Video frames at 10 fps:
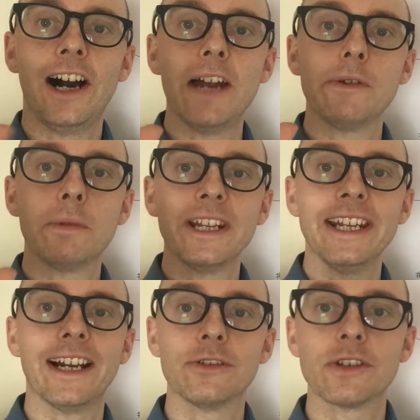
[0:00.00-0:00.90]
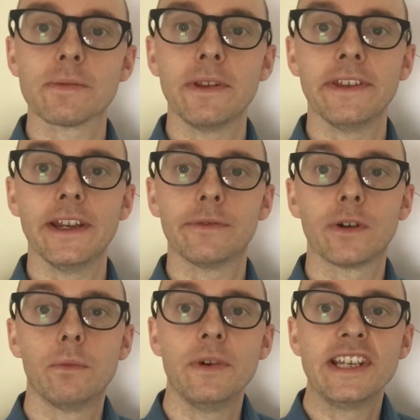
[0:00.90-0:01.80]
Hi everybody, Andrew Smith here
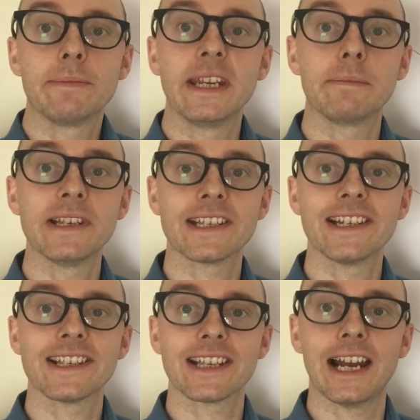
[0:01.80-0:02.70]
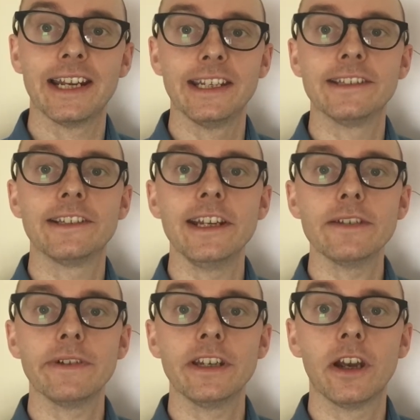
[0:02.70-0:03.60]
from We Speak Business, and in today's
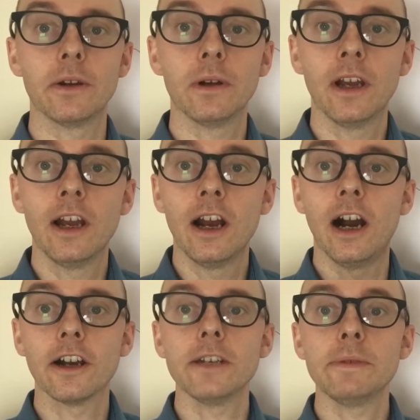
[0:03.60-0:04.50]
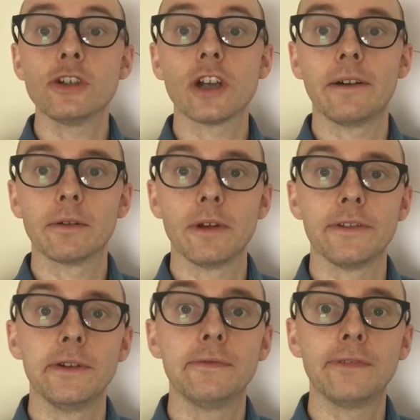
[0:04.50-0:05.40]
video I'm going to be sharing with
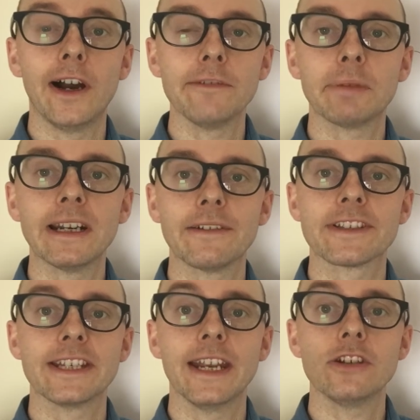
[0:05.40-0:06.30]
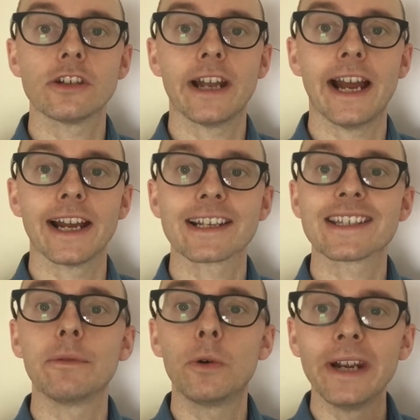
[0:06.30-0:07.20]
you 5 pronunciation hacks
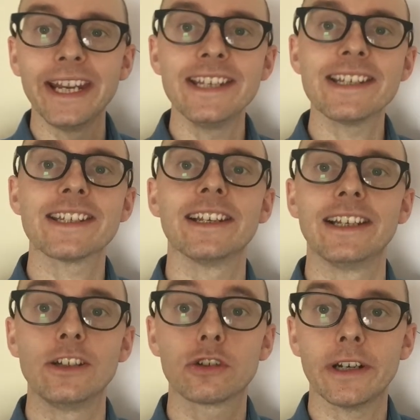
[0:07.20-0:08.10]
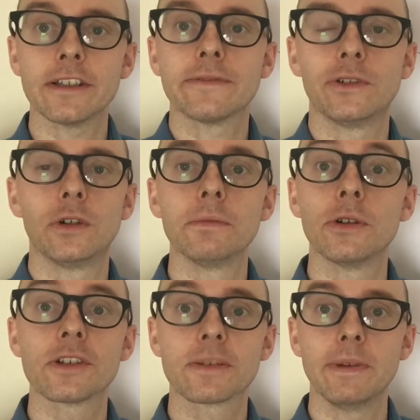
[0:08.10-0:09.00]
that will instantly transform your
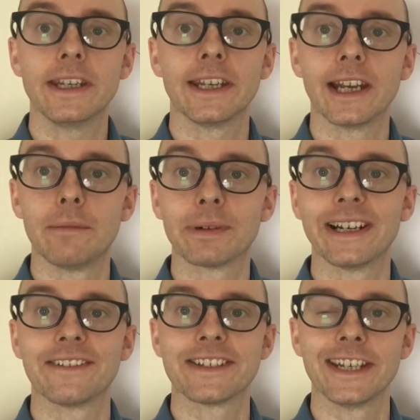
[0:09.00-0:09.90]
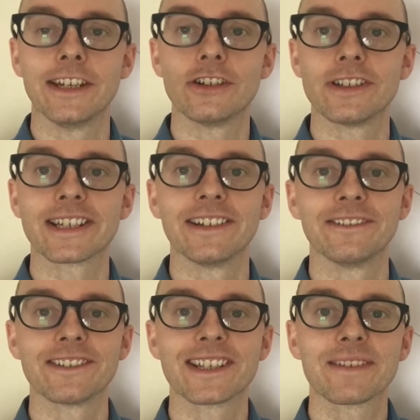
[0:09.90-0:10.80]
speaking and pronunciation
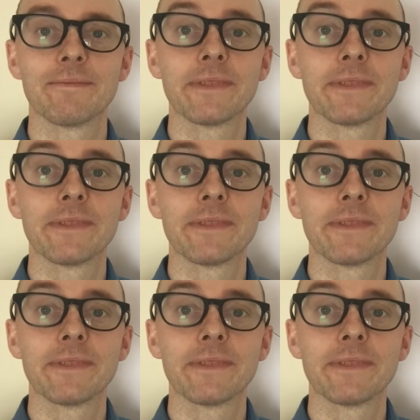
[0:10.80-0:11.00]
skills.